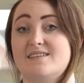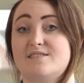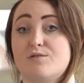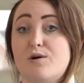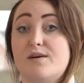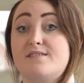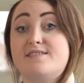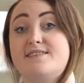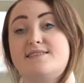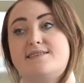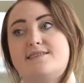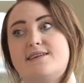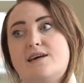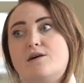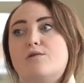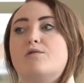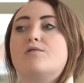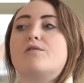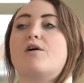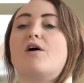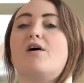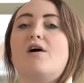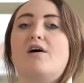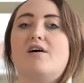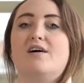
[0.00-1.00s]
So I've still
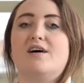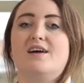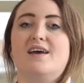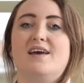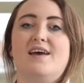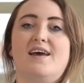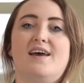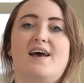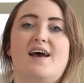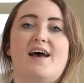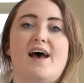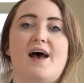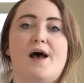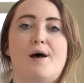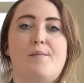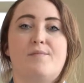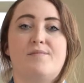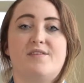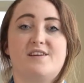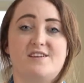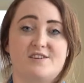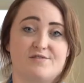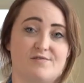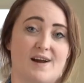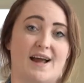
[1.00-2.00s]
got
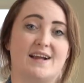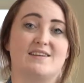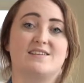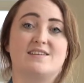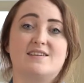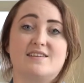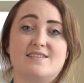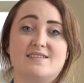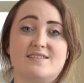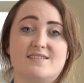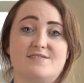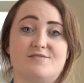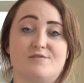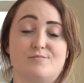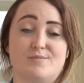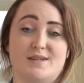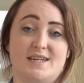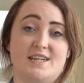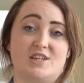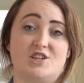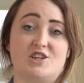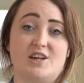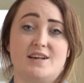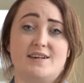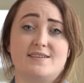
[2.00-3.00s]
the directors from
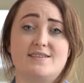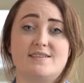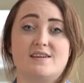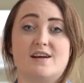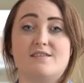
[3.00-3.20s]
Teach East,